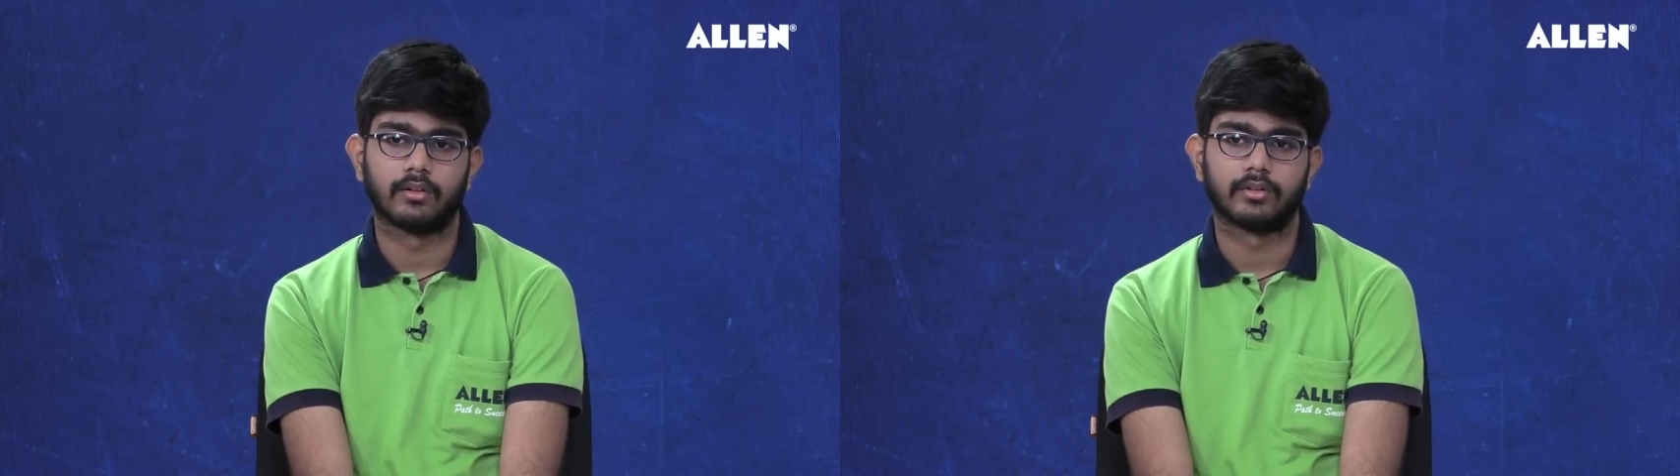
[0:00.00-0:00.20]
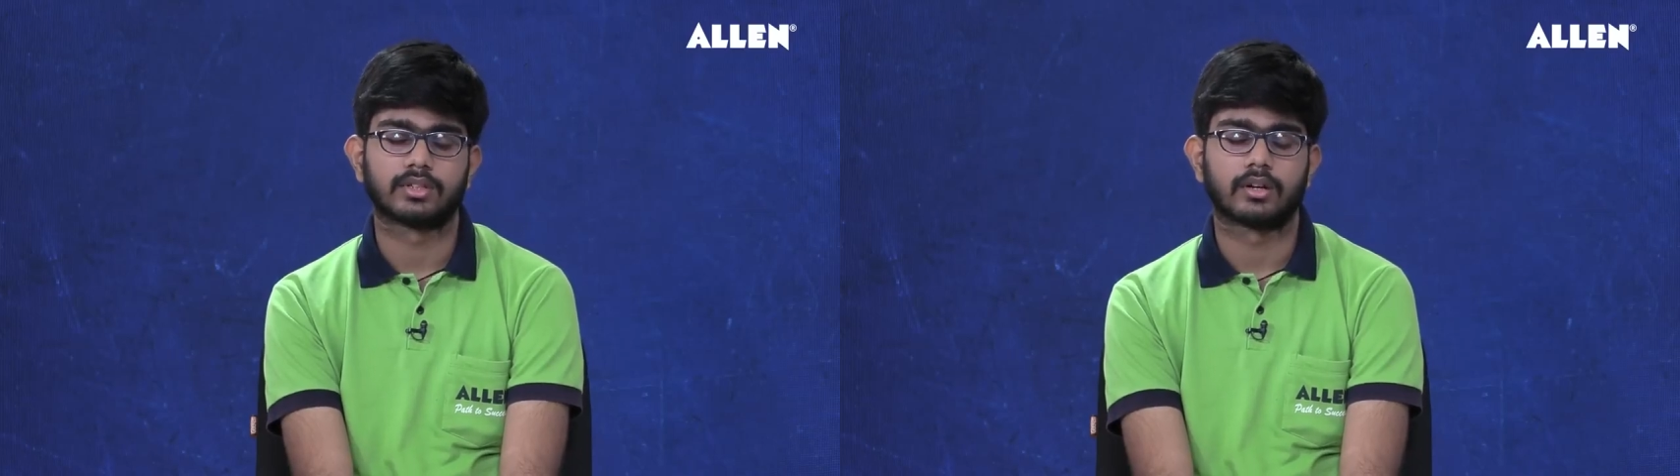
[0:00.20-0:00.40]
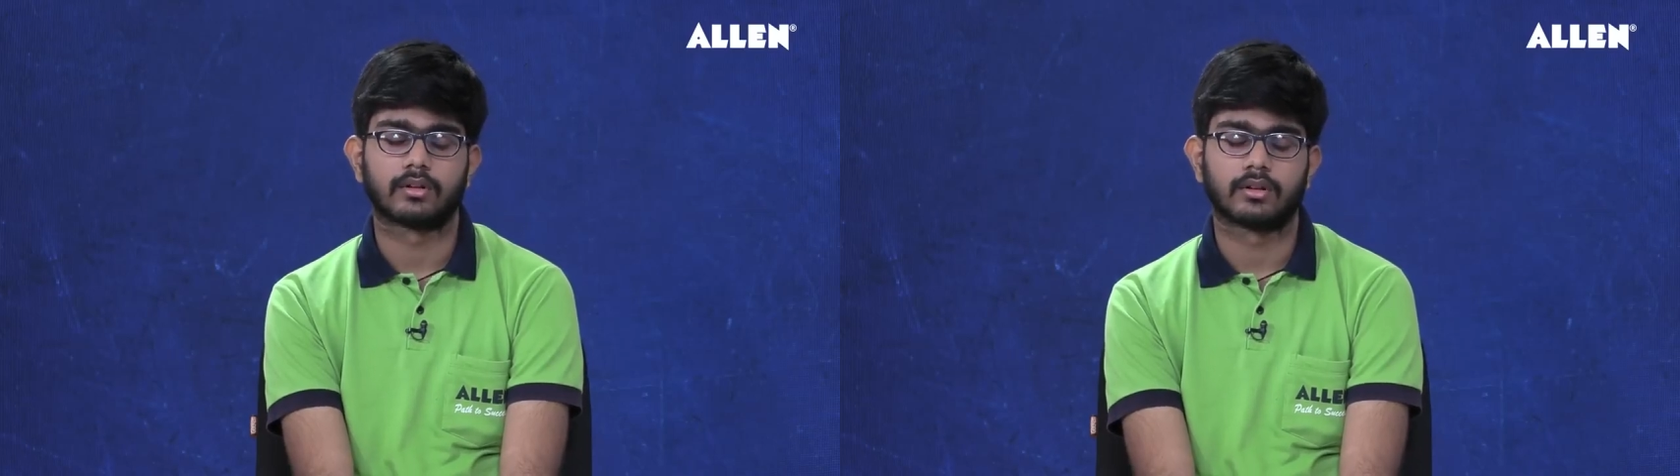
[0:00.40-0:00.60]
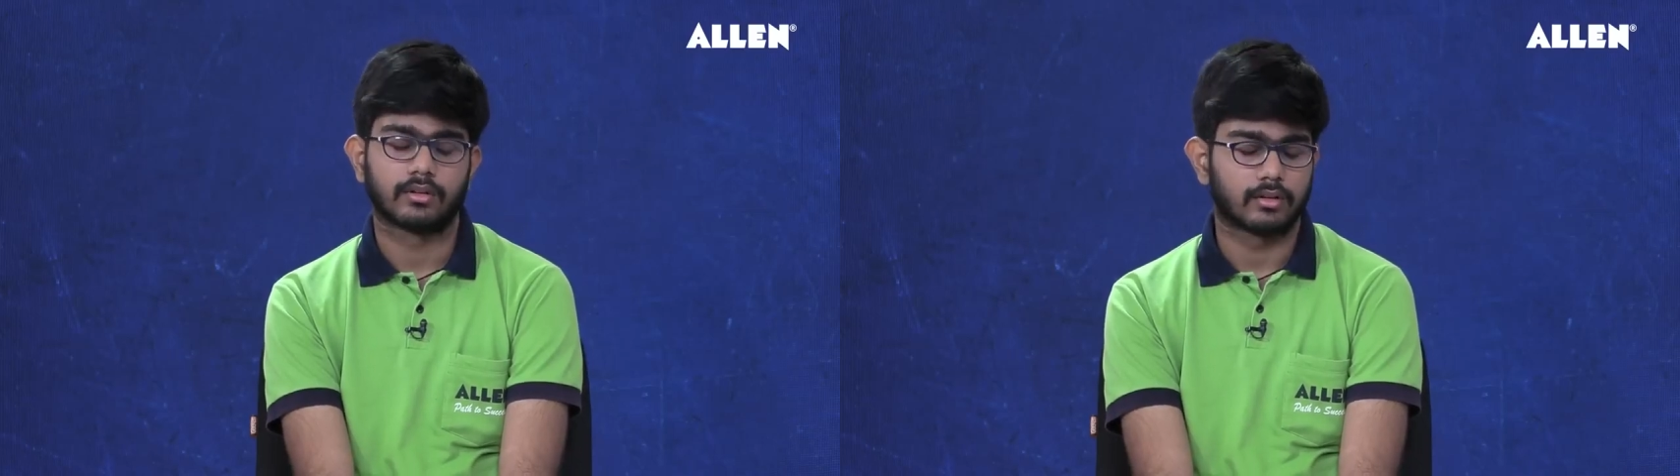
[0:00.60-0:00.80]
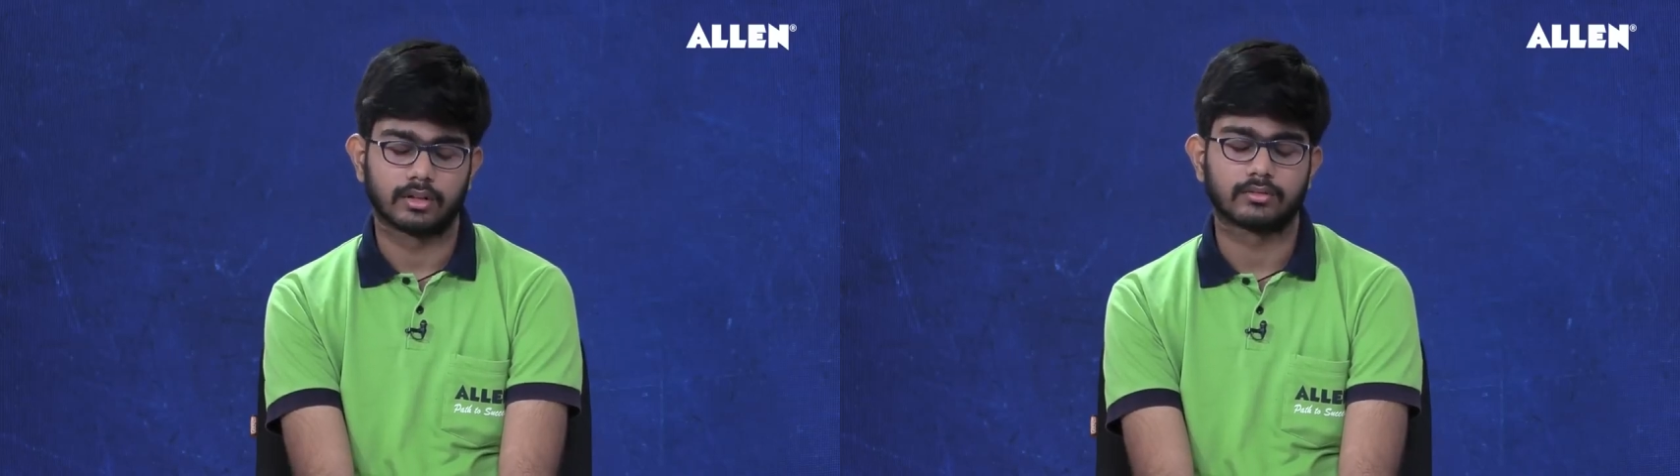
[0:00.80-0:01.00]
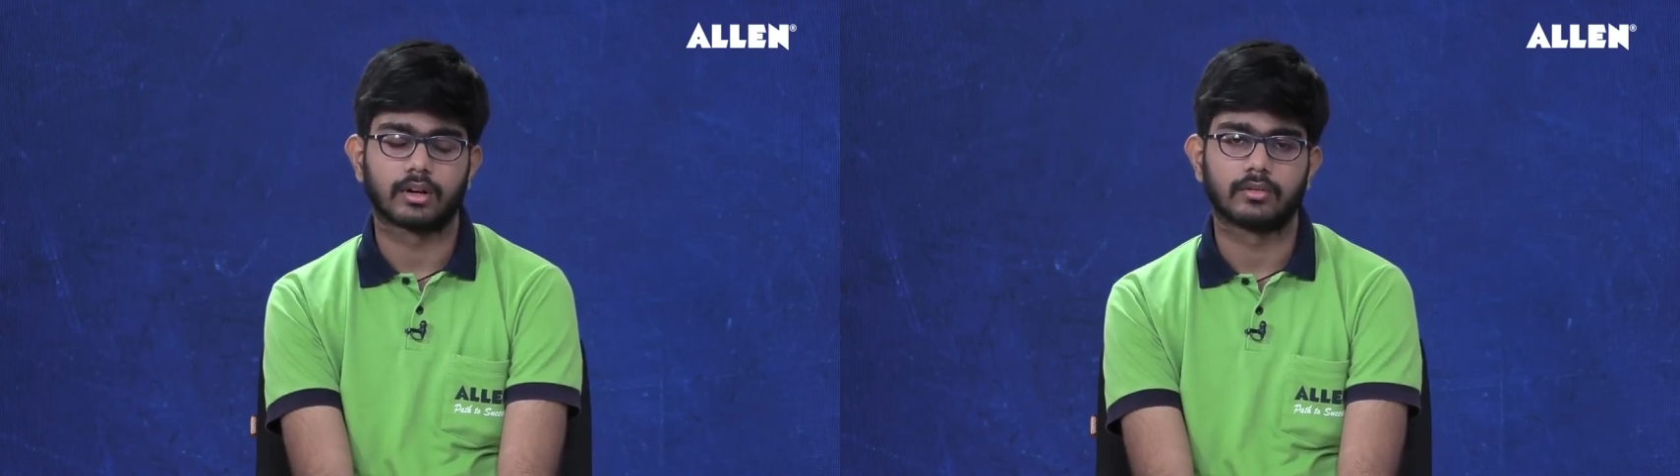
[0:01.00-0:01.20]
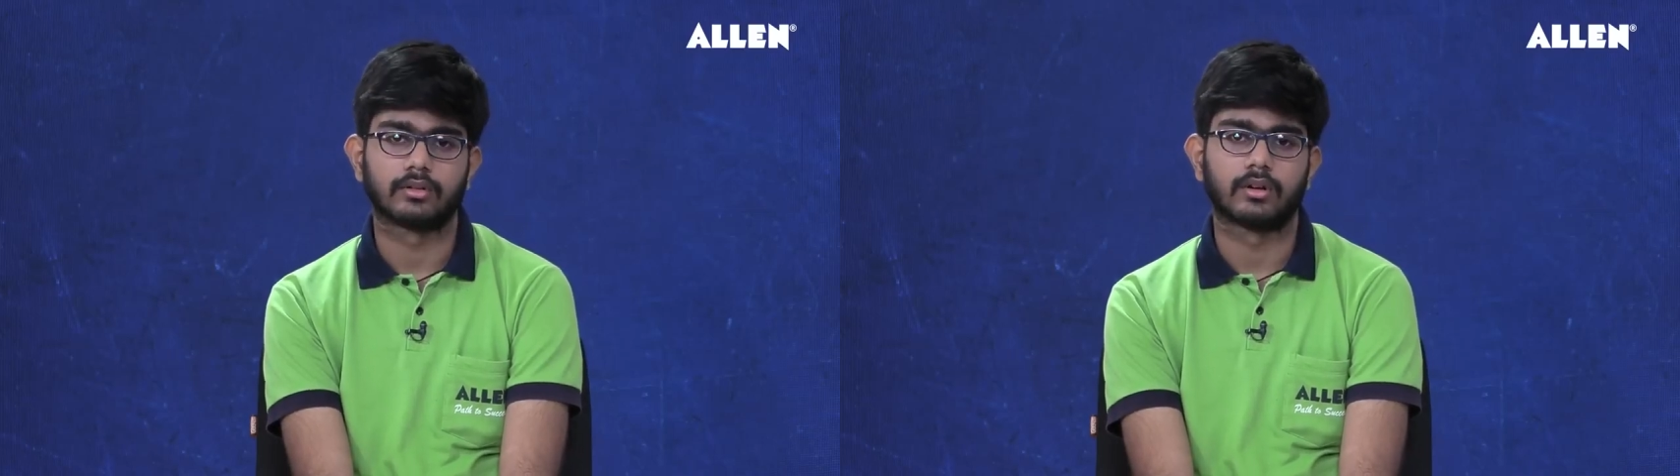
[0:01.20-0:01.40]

which I was